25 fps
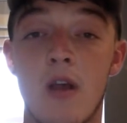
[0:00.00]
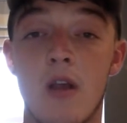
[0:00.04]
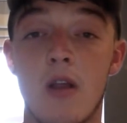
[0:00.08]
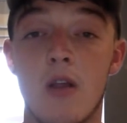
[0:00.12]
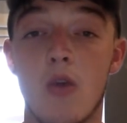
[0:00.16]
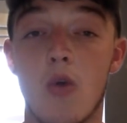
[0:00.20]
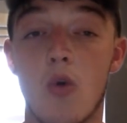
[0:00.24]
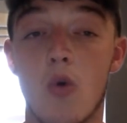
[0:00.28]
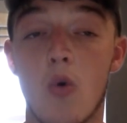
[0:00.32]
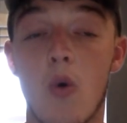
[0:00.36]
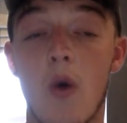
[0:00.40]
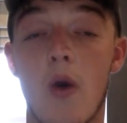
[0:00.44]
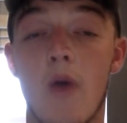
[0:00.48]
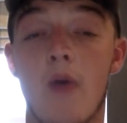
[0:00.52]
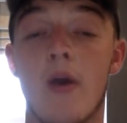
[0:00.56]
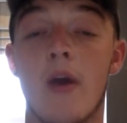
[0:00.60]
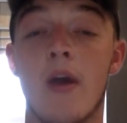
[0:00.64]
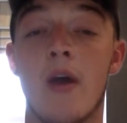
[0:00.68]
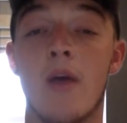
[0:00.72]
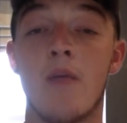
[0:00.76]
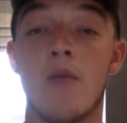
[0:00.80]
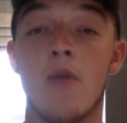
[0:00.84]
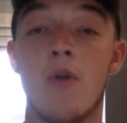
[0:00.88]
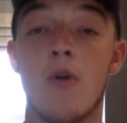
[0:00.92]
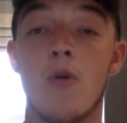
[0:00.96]
look where I
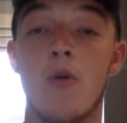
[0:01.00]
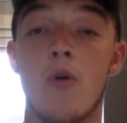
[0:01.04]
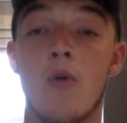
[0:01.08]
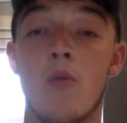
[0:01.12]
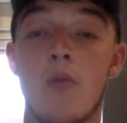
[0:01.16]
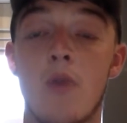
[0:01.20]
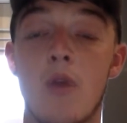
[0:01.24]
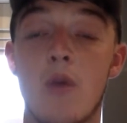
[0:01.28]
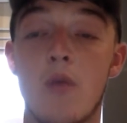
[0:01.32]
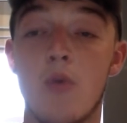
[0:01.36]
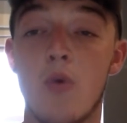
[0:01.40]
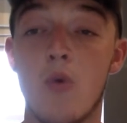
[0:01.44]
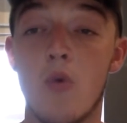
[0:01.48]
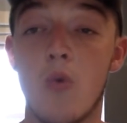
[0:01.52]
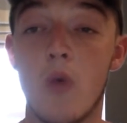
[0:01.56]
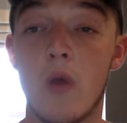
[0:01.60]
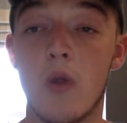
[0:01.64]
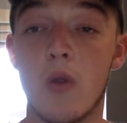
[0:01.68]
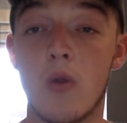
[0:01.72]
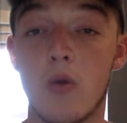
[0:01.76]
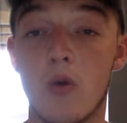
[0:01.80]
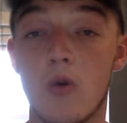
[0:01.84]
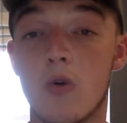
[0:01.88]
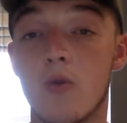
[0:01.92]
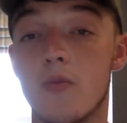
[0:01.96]
am now, and people will
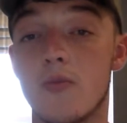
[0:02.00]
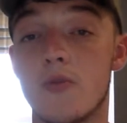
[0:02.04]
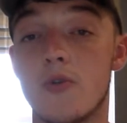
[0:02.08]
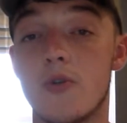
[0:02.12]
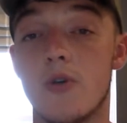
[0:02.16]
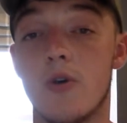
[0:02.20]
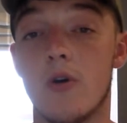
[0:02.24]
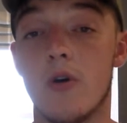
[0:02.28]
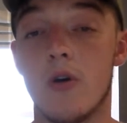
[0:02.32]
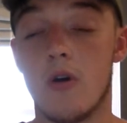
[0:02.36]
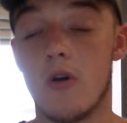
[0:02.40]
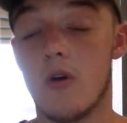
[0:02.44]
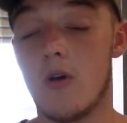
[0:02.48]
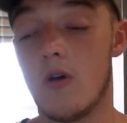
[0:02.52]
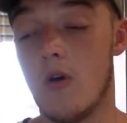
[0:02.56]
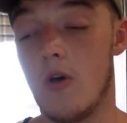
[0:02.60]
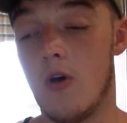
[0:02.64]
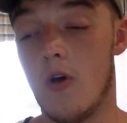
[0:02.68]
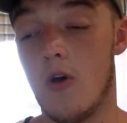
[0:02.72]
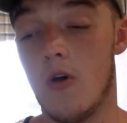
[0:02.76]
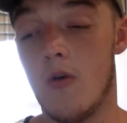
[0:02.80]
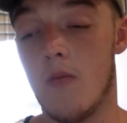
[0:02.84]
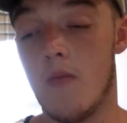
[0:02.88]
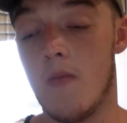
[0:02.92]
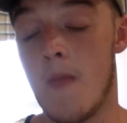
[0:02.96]
look up to you
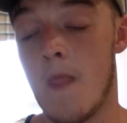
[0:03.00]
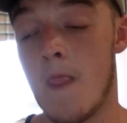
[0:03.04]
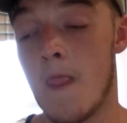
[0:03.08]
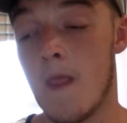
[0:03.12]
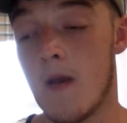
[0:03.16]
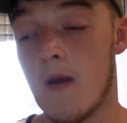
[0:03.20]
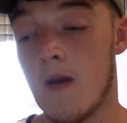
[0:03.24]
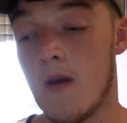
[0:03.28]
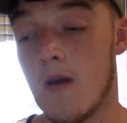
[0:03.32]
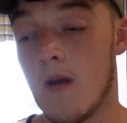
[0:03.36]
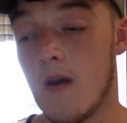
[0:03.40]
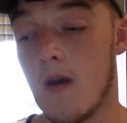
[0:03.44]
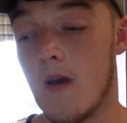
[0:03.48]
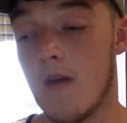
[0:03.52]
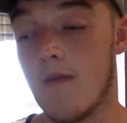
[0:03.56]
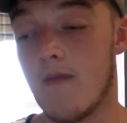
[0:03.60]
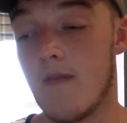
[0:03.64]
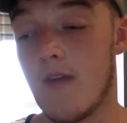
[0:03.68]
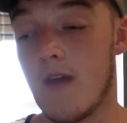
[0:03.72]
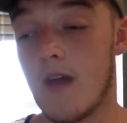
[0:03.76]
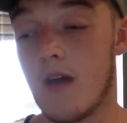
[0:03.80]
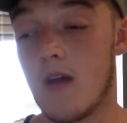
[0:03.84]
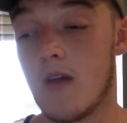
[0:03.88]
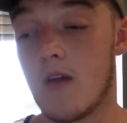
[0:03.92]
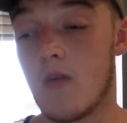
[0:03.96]
and
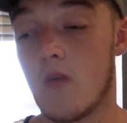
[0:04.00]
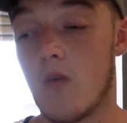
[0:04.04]
think,